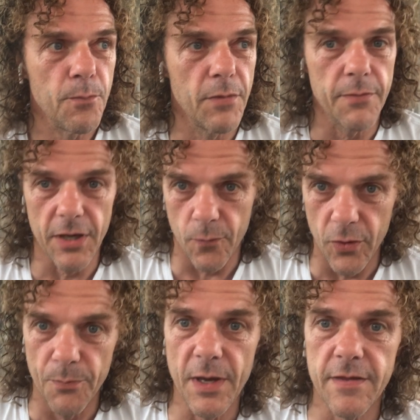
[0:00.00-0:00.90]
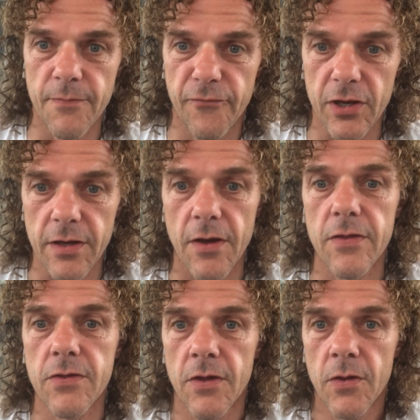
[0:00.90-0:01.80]
maybe I will make some
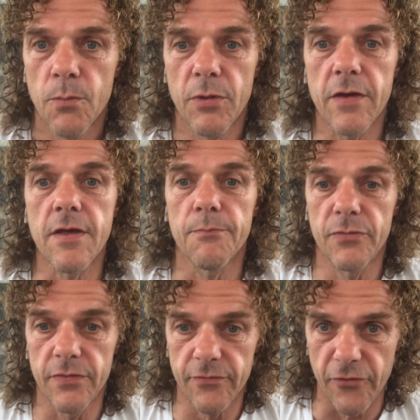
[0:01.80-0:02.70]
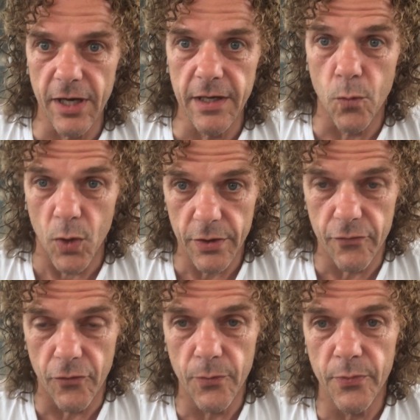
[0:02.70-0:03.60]
videos because I'm training one
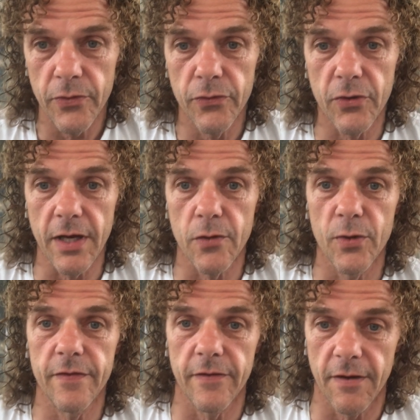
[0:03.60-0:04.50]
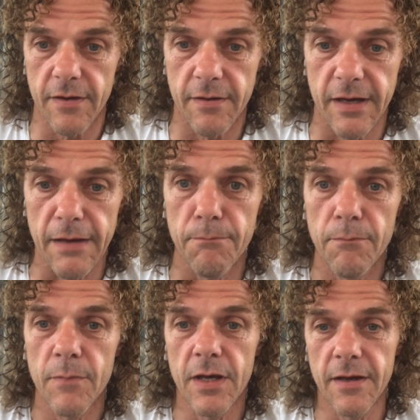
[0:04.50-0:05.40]
group together with
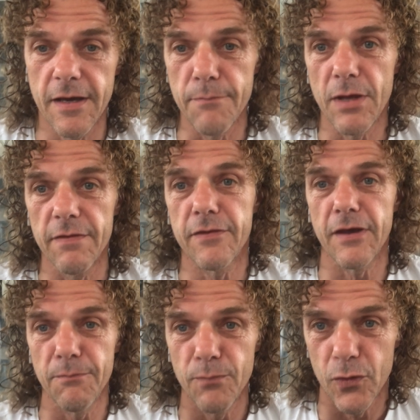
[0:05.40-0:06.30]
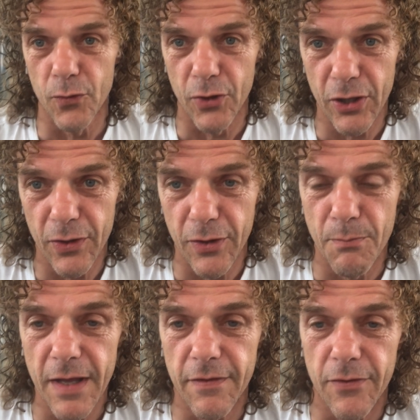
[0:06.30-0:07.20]
Kim and Tim doing the
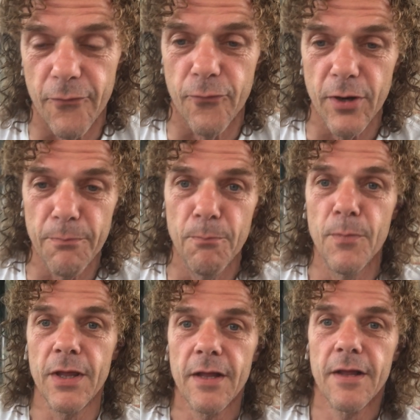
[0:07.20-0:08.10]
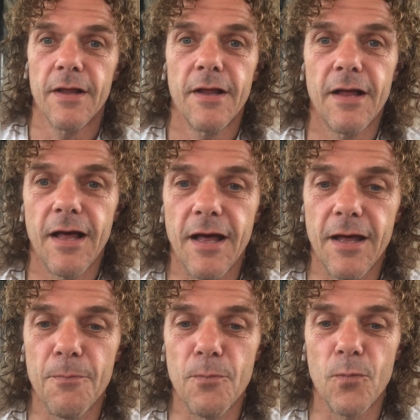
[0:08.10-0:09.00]
method of Wim.
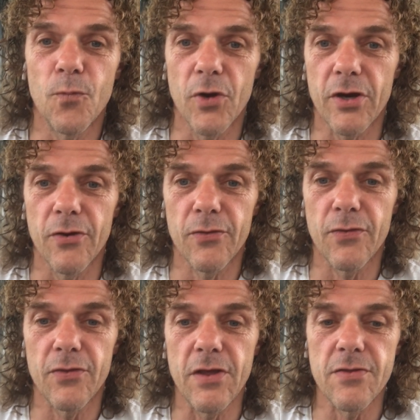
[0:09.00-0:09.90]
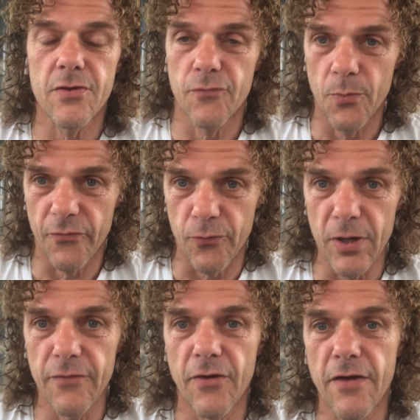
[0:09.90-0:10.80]
We're going to teach a group of
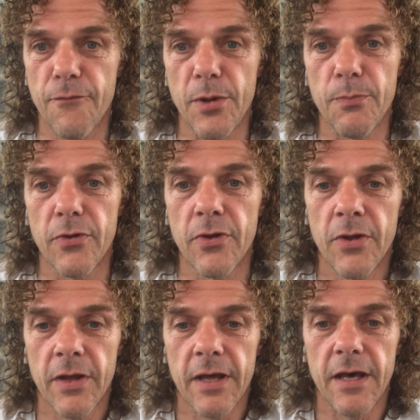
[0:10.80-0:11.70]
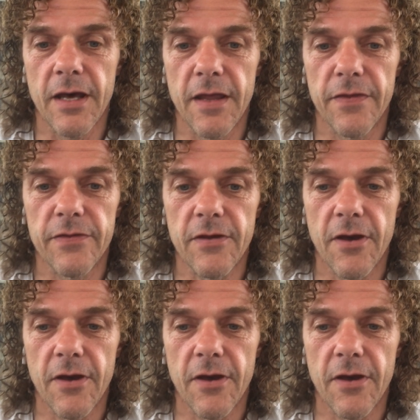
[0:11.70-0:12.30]
25 people, and